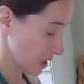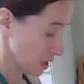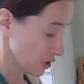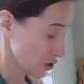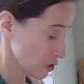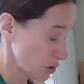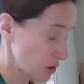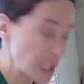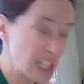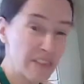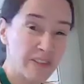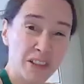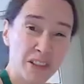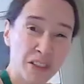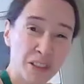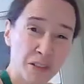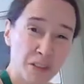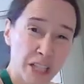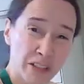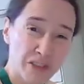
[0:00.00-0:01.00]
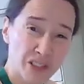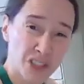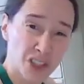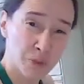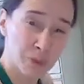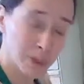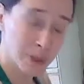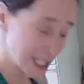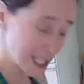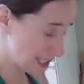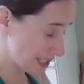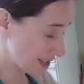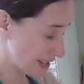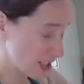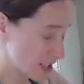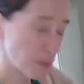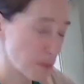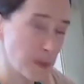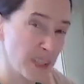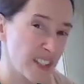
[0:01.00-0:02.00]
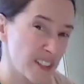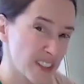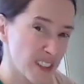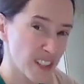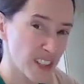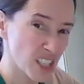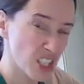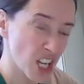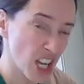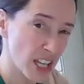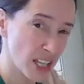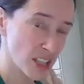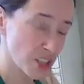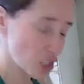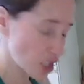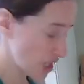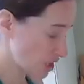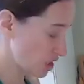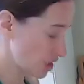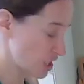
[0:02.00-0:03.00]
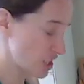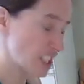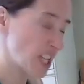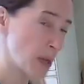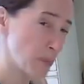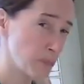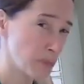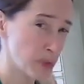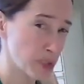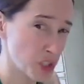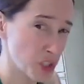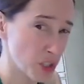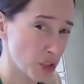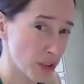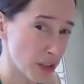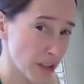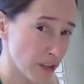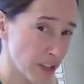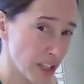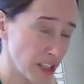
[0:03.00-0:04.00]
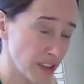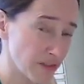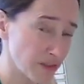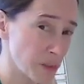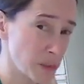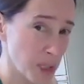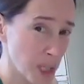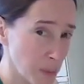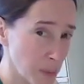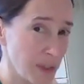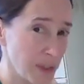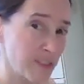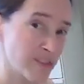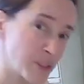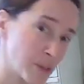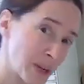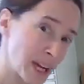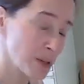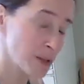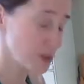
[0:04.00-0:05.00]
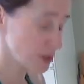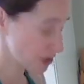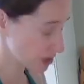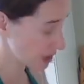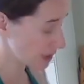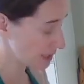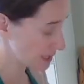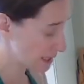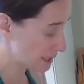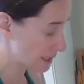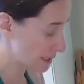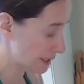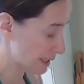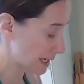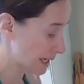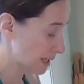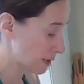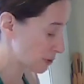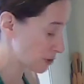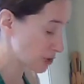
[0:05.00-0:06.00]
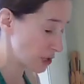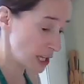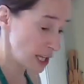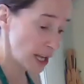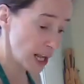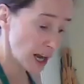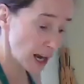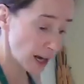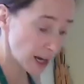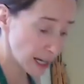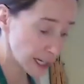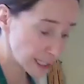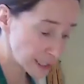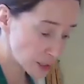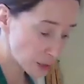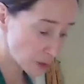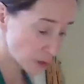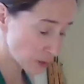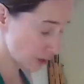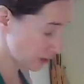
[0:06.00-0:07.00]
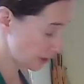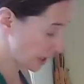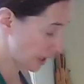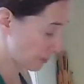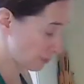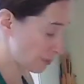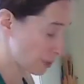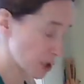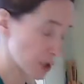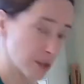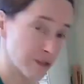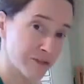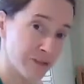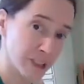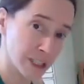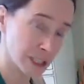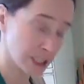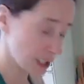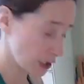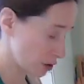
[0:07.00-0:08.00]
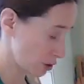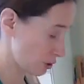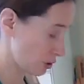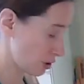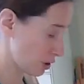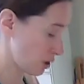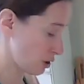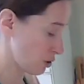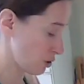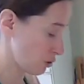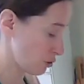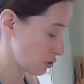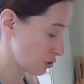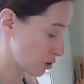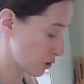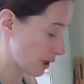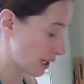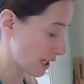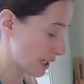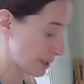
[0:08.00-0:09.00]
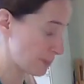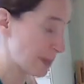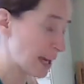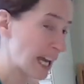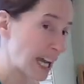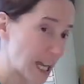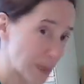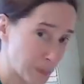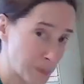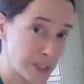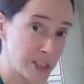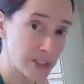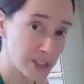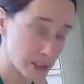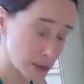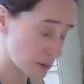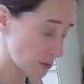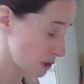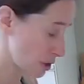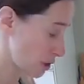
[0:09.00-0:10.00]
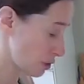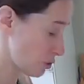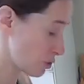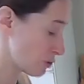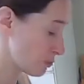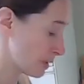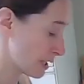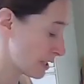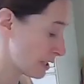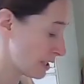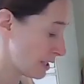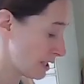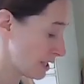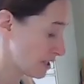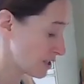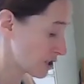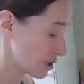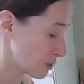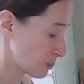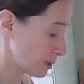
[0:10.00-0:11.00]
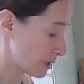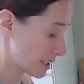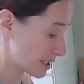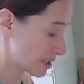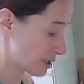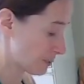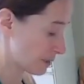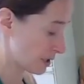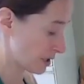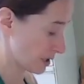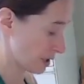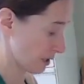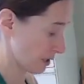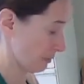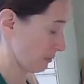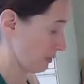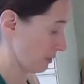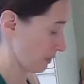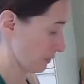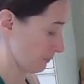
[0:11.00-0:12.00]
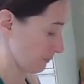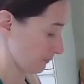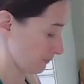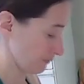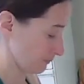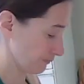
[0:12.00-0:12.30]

So even though they've split, and that's because of the change in temperature, I think, from coming from outside into the house, I know that they're perfectly good to use. So I'm happy still to use my split tomatoes.